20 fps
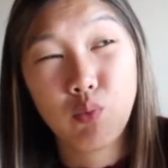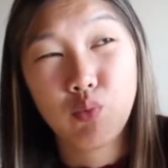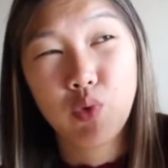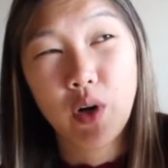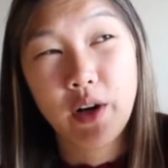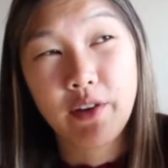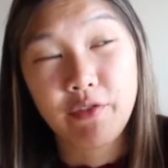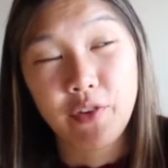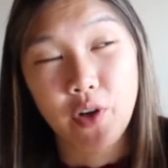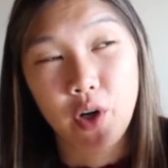
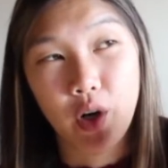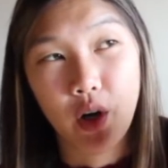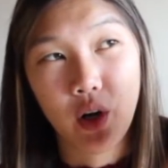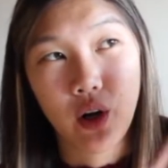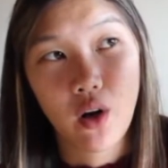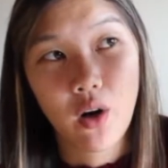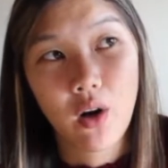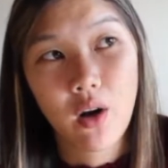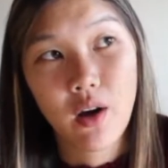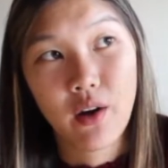
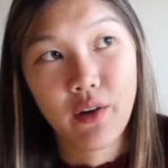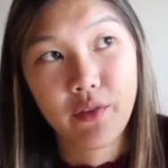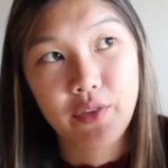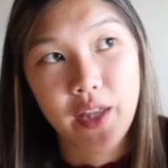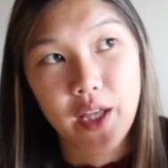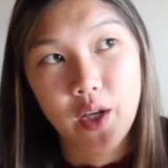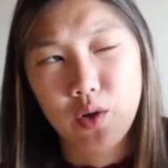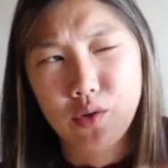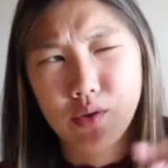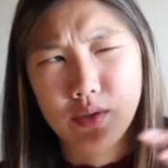river of
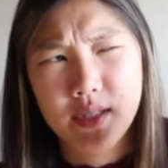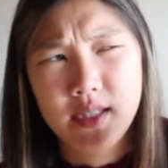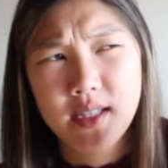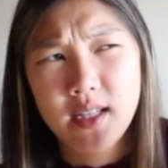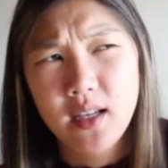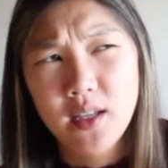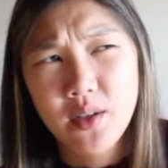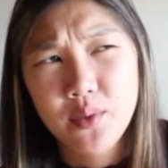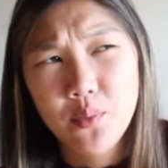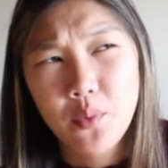like
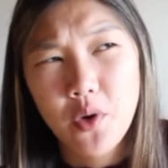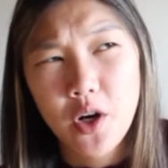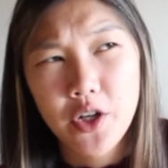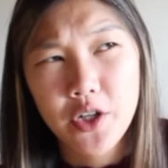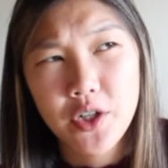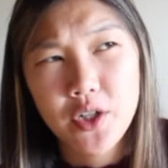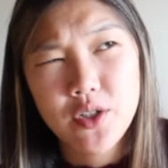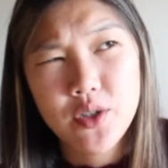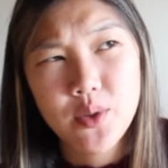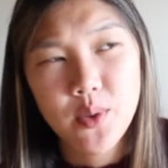onsen
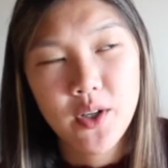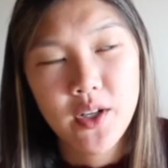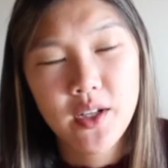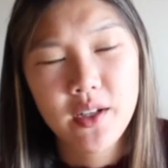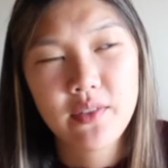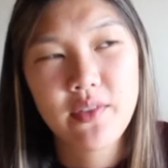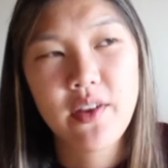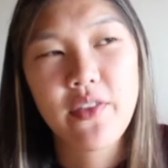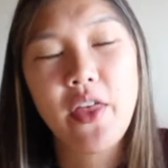water sort of,